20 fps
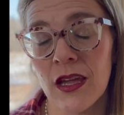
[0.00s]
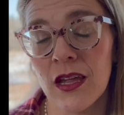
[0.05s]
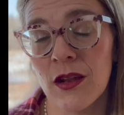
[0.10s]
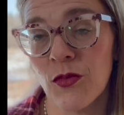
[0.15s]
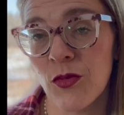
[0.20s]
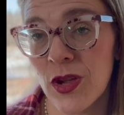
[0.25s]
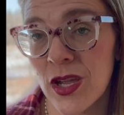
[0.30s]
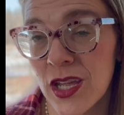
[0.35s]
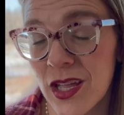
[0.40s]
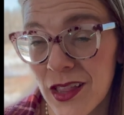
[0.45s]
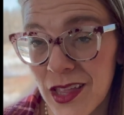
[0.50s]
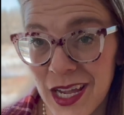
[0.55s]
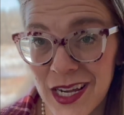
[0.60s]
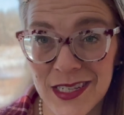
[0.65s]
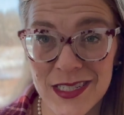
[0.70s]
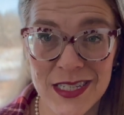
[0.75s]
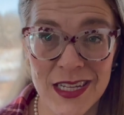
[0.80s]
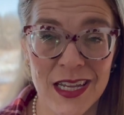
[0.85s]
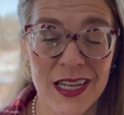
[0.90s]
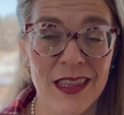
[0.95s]
and we
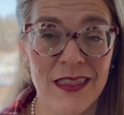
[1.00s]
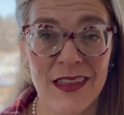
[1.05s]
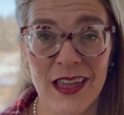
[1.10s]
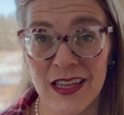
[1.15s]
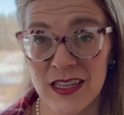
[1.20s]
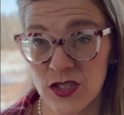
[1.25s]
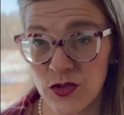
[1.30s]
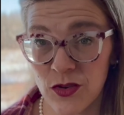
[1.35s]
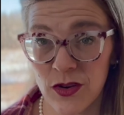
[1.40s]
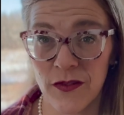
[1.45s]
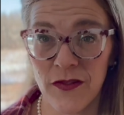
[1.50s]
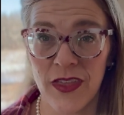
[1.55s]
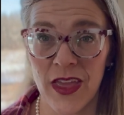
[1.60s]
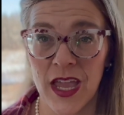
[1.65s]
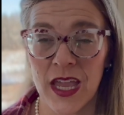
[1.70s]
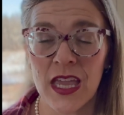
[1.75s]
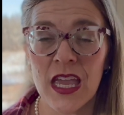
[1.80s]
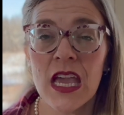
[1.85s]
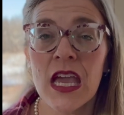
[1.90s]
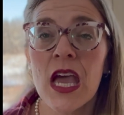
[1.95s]
collect it and that sort of
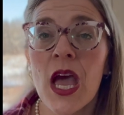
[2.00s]
thing.